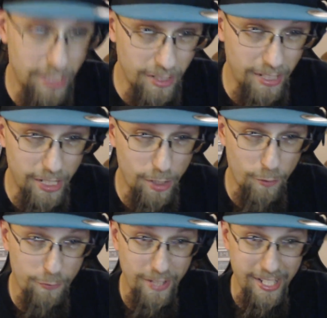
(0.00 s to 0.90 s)

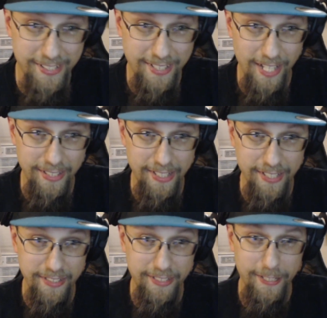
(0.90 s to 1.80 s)
interface on
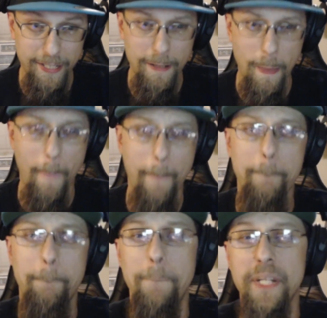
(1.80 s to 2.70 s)
this,
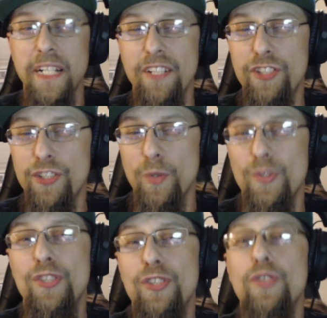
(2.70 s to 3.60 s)
but it
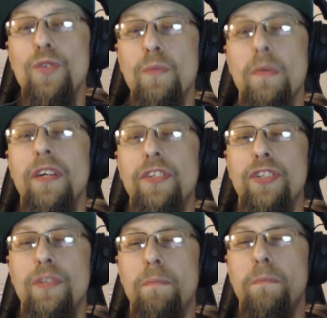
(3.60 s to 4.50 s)
shows too
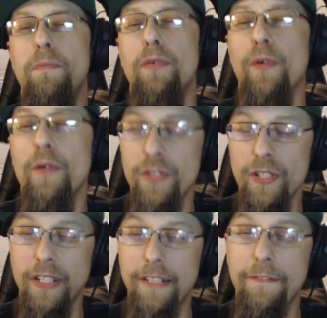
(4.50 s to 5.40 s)
much
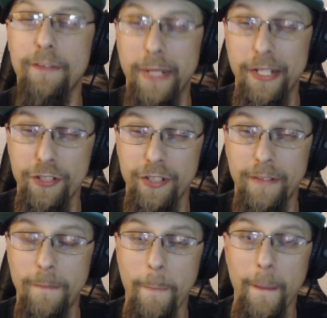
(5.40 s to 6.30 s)
personal
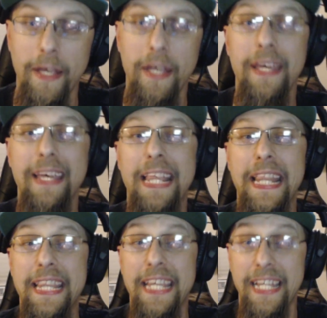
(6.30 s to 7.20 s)
information
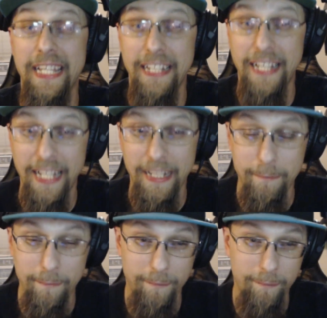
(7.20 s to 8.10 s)
that
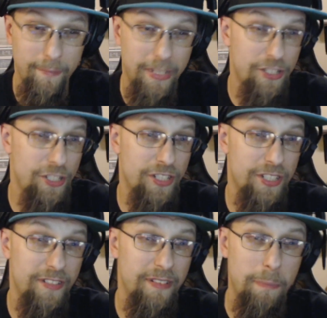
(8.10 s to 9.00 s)
I'm, it's
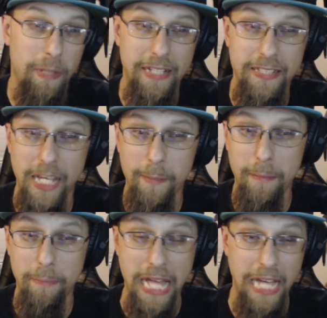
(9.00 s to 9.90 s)
just, by the time I
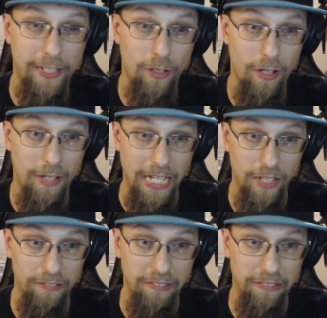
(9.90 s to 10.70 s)
block it all out,